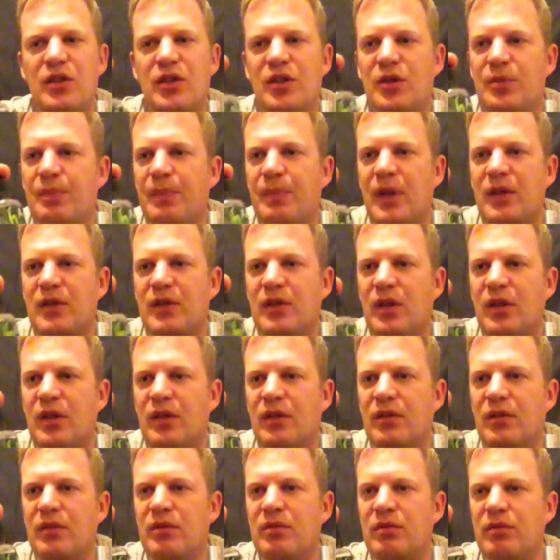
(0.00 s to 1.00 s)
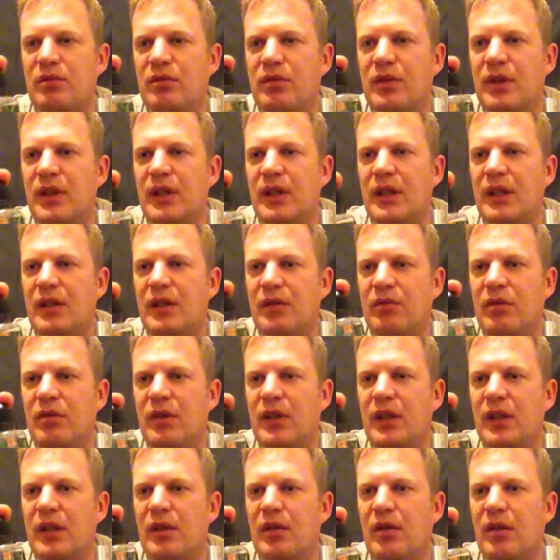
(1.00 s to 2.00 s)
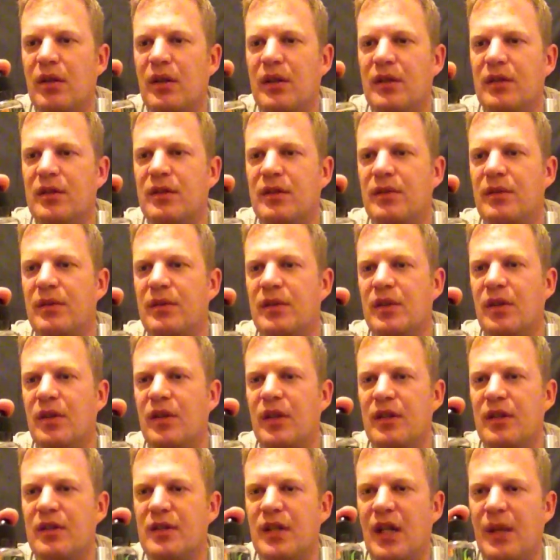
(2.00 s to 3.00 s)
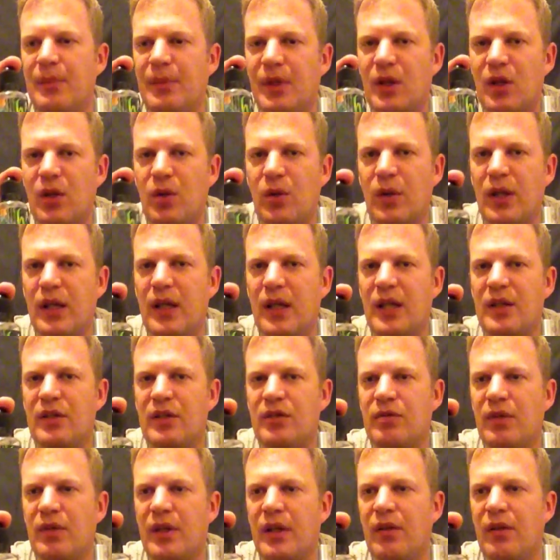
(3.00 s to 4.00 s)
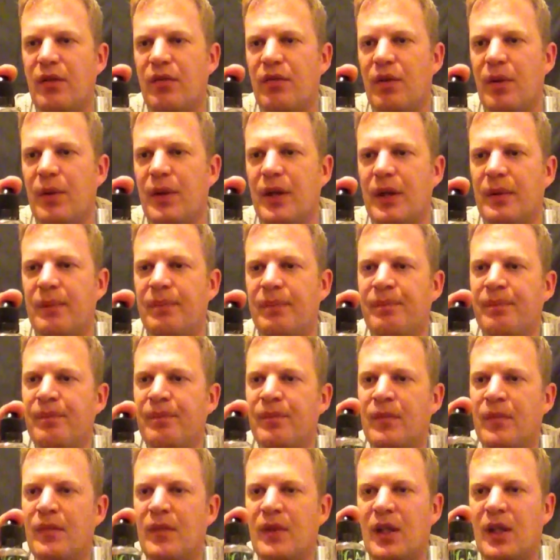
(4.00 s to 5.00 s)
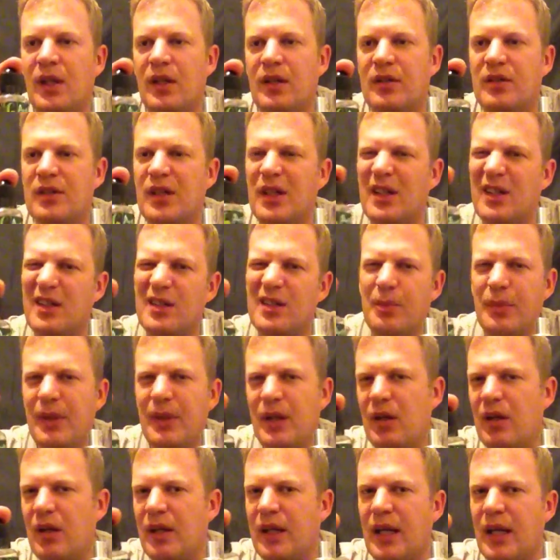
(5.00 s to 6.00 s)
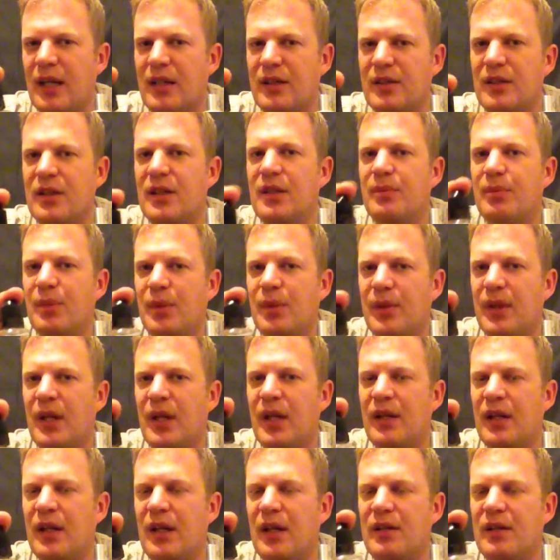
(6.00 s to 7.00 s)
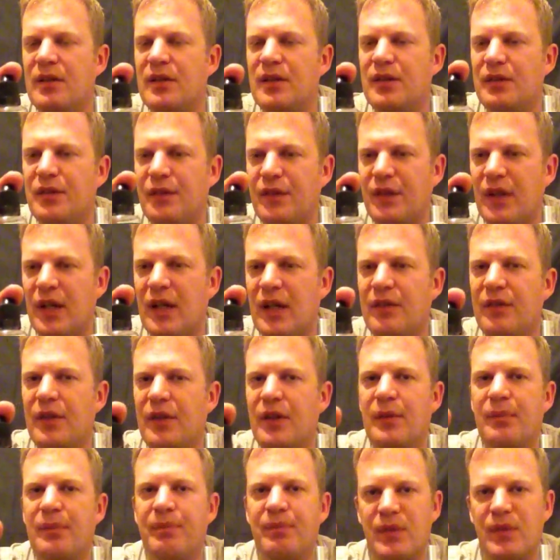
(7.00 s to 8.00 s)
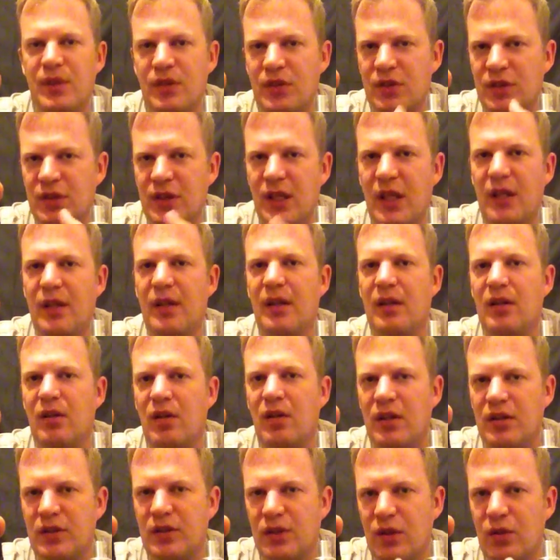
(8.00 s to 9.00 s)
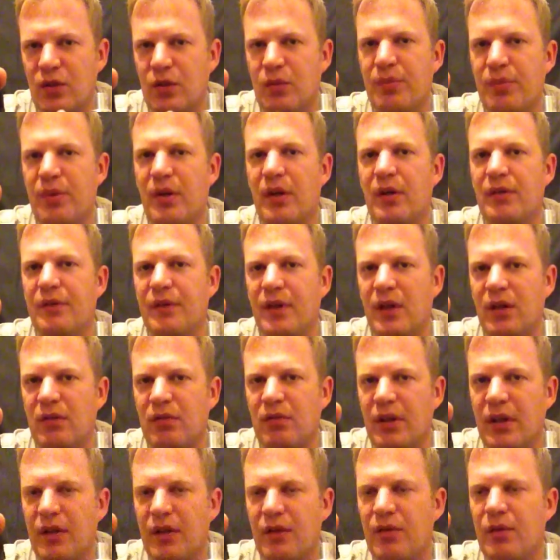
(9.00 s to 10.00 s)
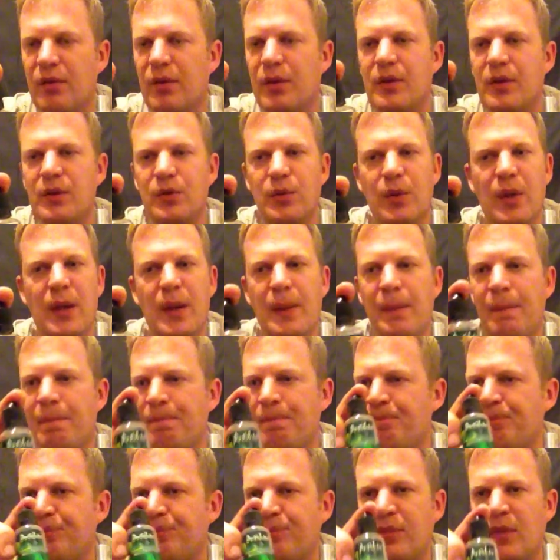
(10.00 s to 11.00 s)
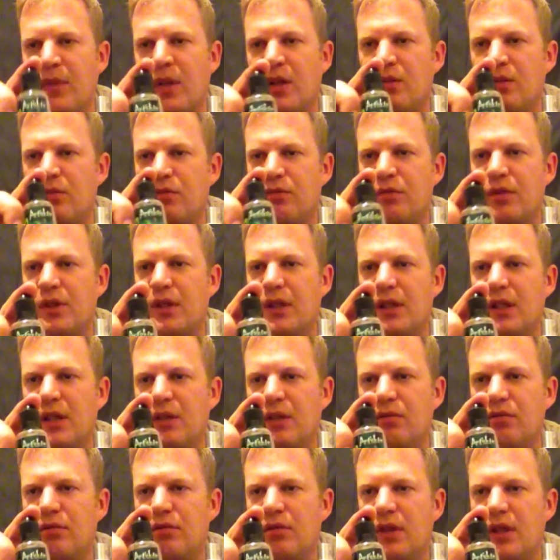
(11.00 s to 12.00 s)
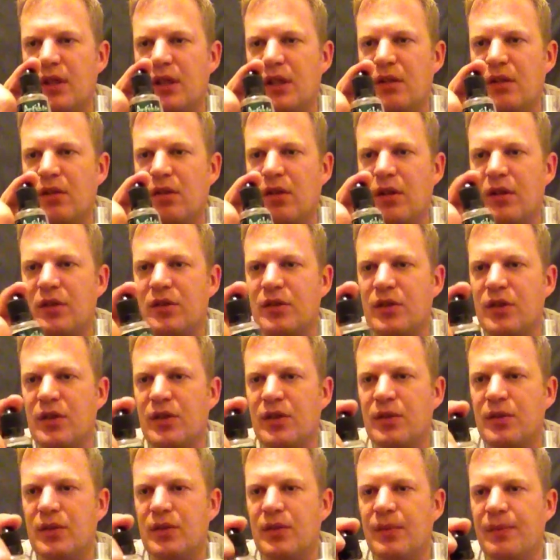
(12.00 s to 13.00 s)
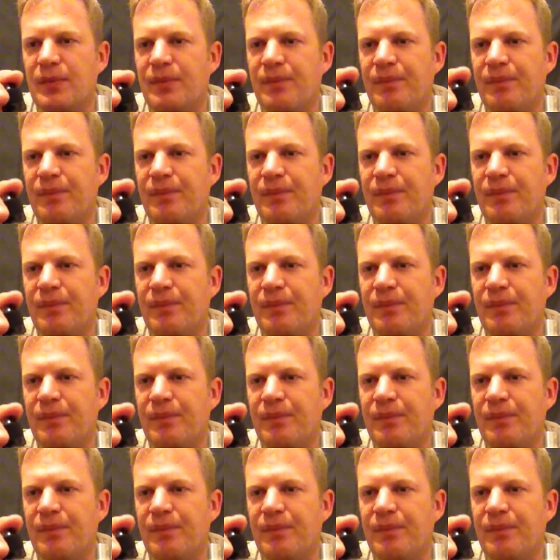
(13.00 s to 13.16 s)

spot on, really nice. It's got that same cooling edge running through it. Like I said, it's a bit like aniseed, but without the aniseed flavour. You just get that nice cool profile running through it as well. Really nice juice.